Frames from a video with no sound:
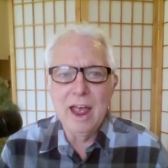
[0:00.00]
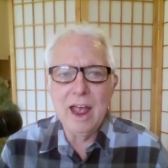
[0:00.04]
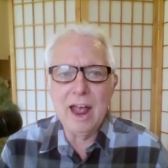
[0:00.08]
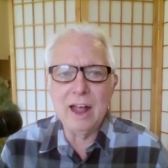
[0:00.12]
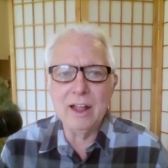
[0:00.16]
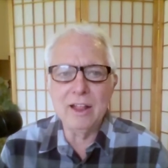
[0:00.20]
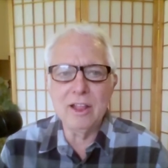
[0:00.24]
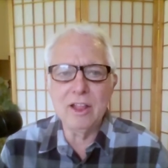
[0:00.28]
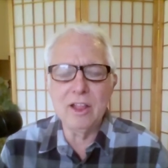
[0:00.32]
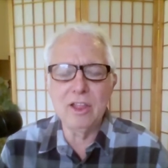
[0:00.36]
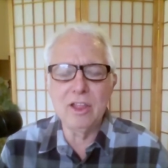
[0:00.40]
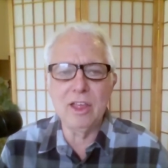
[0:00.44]

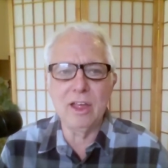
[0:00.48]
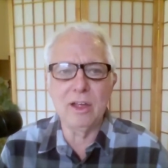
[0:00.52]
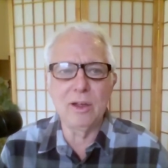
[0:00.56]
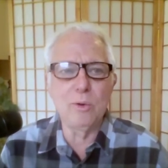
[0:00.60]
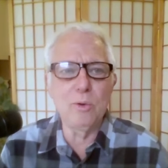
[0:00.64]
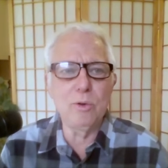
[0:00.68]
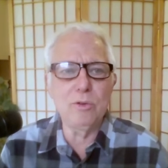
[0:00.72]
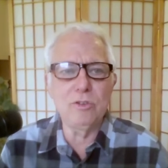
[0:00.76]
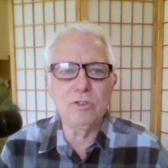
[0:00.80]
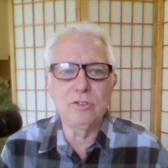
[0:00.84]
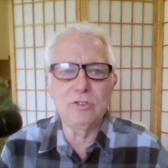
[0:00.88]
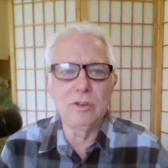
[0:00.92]
and the, it
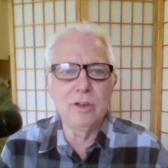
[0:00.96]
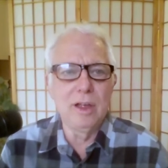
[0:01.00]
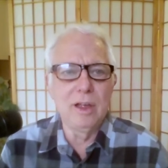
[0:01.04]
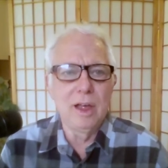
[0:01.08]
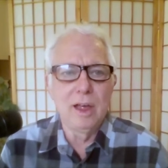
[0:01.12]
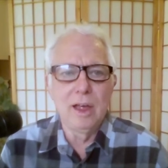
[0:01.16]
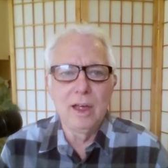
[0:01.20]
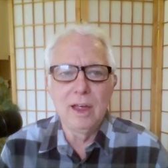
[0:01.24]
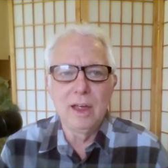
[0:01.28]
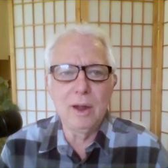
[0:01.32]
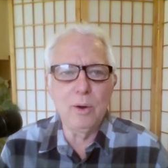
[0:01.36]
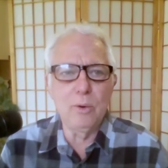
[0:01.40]
was
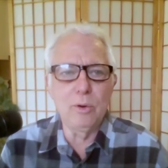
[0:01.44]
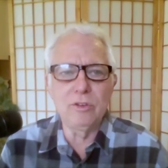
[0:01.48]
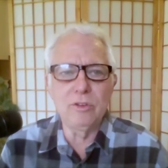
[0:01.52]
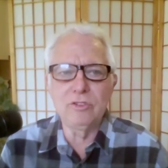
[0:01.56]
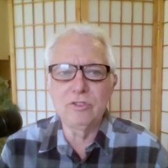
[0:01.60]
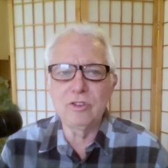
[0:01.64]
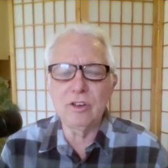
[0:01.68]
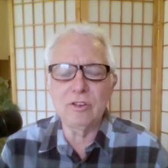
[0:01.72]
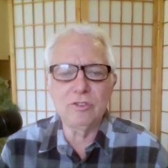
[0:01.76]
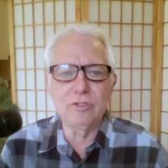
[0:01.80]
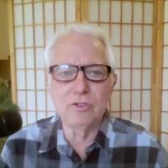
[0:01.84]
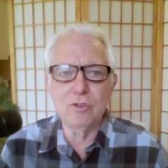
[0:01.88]
it was
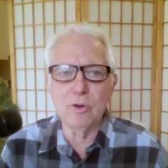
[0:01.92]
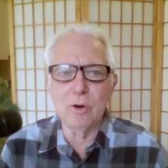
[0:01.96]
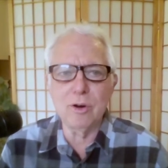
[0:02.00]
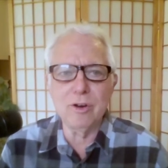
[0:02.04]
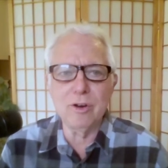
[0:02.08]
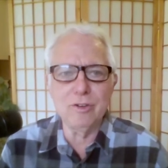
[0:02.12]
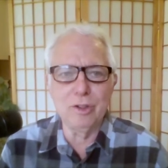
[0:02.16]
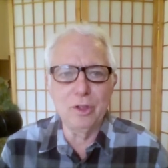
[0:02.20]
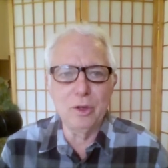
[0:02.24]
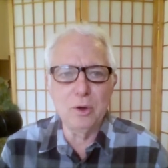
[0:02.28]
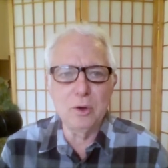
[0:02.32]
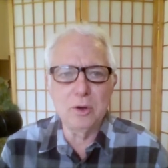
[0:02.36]
just George
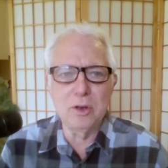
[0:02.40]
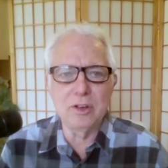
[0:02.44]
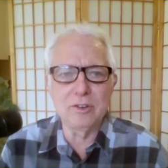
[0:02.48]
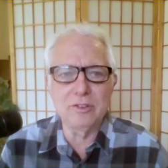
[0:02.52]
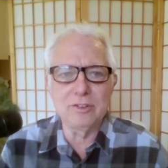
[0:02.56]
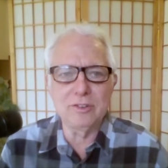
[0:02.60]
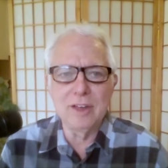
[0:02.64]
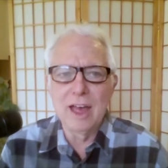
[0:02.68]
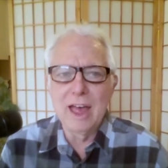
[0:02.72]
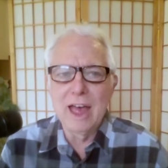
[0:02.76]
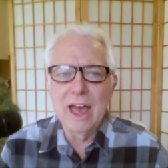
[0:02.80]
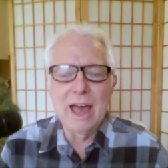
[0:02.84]
Lucas,
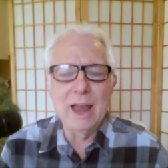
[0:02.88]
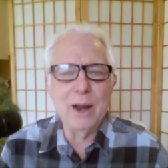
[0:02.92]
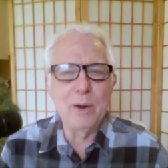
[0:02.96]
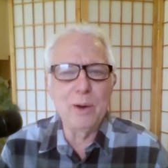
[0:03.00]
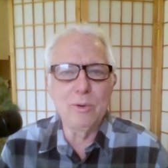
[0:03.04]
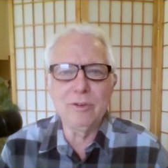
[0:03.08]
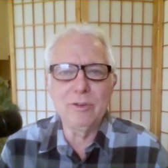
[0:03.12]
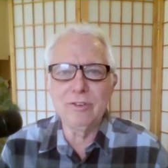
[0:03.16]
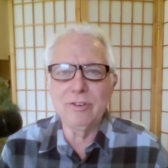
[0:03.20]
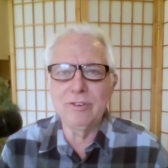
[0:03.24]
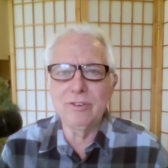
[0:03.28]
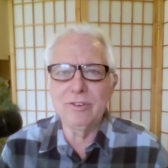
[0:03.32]
and it
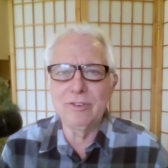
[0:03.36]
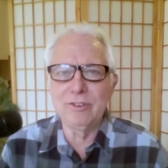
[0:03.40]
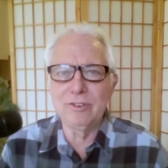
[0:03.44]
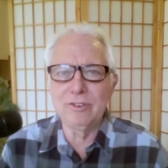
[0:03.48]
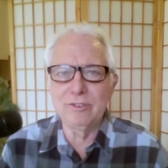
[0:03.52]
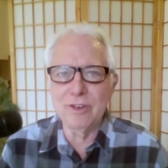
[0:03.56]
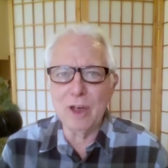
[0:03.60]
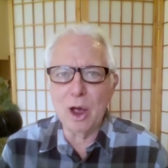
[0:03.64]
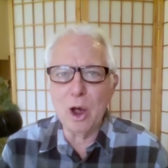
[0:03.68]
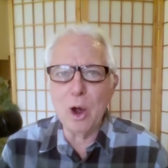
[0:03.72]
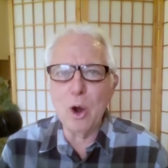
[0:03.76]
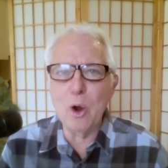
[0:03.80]
was
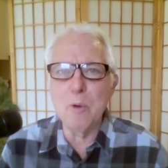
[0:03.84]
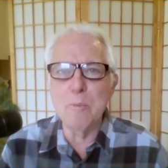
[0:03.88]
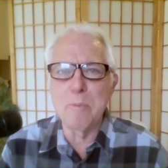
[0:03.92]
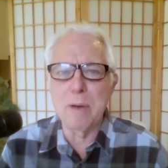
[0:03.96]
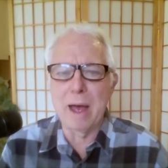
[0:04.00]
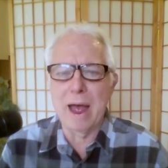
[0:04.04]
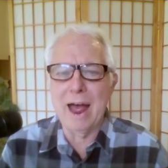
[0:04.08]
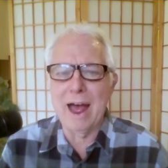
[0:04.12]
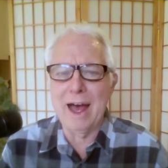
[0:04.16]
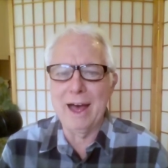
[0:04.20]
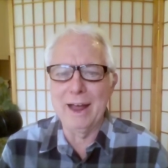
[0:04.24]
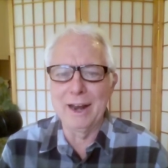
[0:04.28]
so
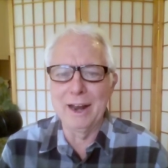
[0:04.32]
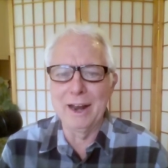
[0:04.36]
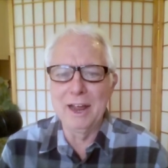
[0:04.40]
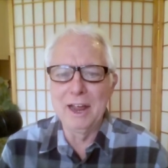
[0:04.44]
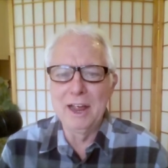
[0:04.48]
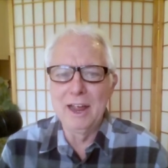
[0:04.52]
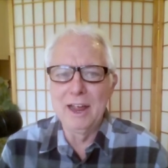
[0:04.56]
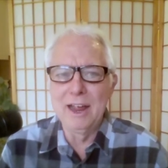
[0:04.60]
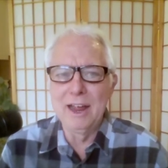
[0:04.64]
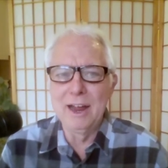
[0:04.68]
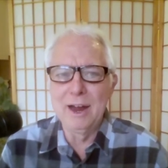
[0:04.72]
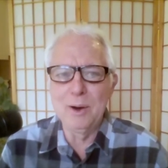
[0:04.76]
bad
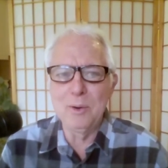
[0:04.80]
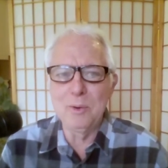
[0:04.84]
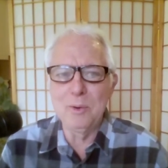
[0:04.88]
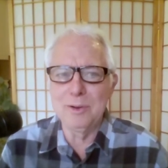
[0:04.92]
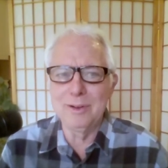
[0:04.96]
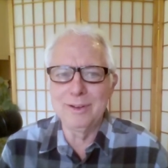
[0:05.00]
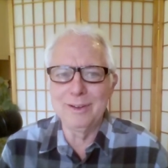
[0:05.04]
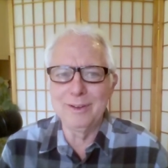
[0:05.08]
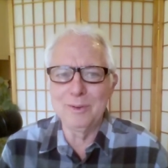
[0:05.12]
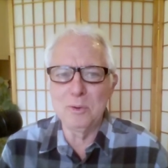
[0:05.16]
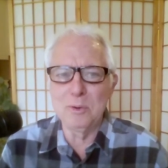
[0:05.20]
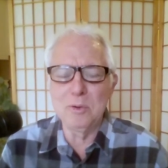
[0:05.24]
it,
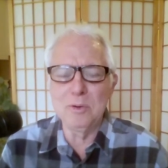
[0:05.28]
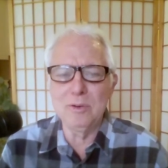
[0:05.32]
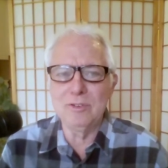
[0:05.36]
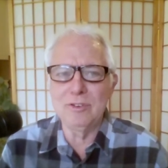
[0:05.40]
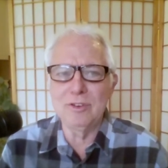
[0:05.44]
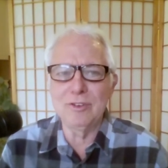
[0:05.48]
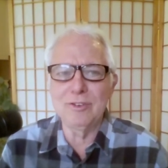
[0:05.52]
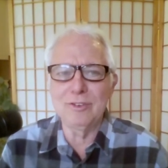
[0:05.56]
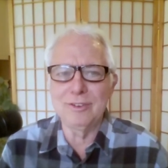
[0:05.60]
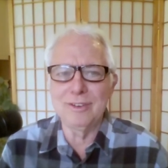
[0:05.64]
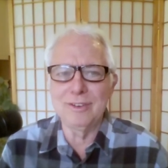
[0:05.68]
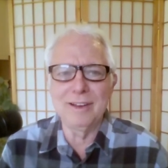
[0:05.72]
it was
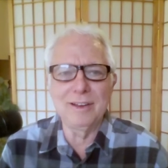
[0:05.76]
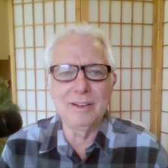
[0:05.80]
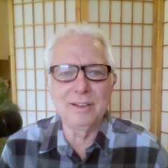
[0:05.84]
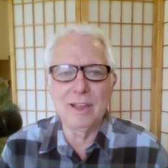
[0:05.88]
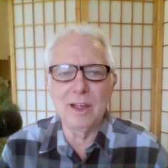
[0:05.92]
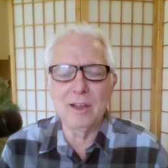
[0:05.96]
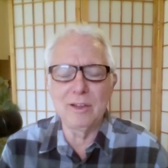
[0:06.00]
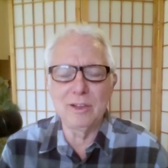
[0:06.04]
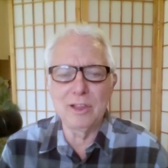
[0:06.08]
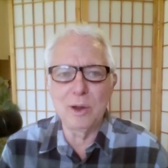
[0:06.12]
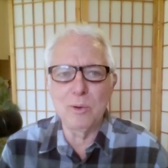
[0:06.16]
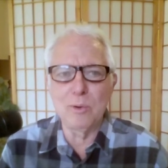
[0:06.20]
just it, they,
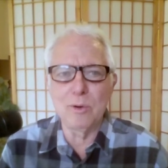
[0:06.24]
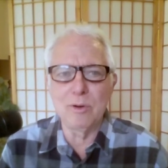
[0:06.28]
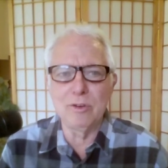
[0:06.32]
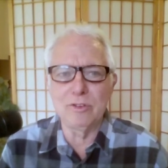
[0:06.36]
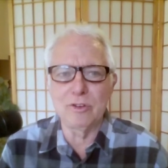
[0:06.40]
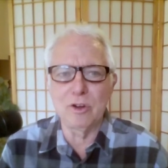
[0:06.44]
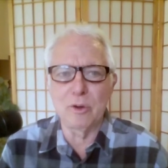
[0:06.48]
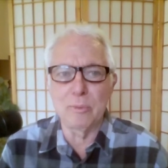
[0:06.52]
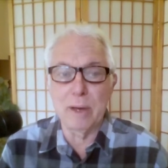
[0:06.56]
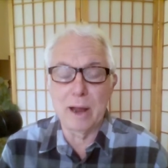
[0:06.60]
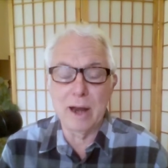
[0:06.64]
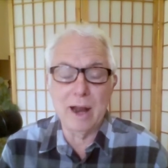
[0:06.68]
they were
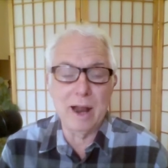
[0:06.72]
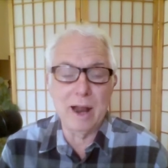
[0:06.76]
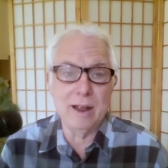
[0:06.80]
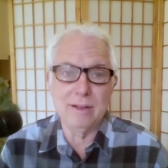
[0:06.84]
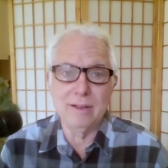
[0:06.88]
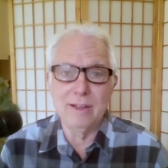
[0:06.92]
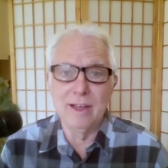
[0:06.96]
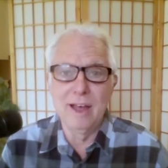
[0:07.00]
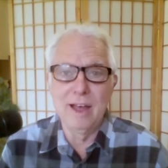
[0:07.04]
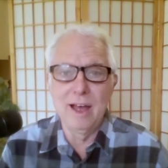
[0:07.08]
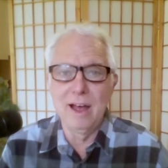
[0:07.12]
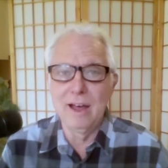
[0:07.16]
so bad. I
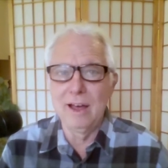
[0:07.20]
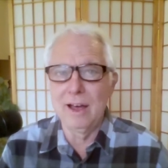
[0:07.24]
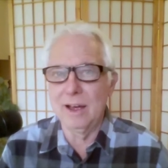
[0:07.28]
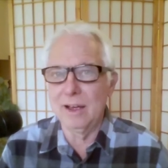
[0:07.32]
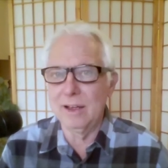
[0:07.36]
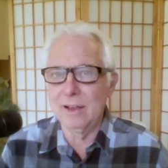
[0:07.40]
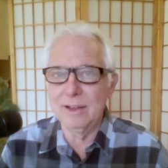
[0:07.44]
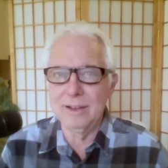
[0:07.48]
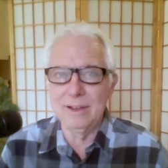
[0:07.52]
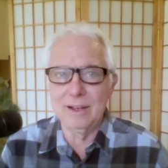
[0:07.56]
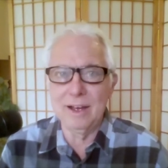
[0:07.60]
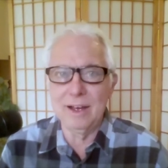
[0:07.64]
uh,
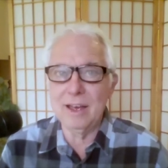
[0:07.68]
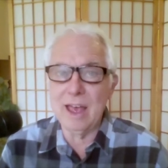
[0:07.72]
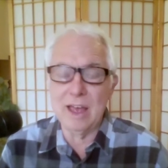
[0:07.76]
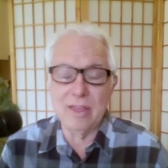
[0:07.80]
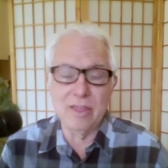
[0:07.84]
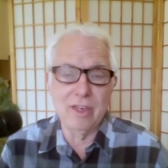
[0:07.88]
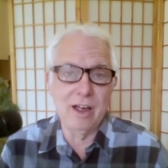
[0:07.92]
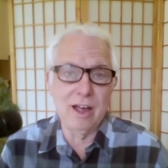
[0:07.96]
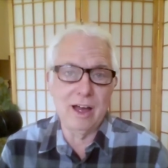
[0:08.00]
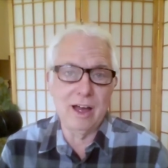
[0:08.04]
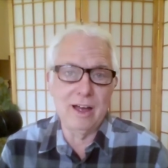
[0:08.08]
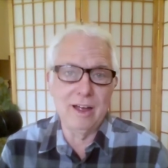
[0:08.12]
again
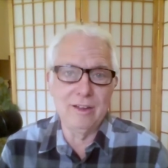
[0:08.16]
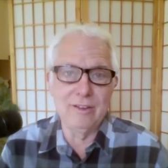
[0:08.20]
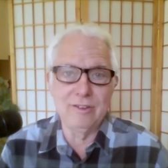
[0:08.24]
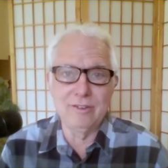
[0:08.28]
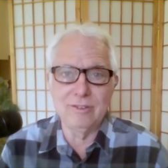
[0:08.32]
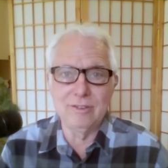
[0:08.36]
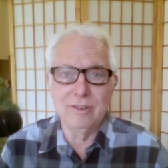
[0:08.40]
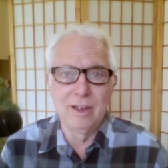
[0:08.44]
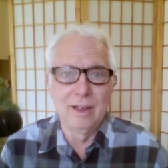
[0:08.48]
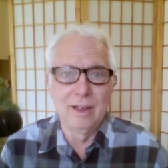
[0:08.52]
the guy. Unfortunately, it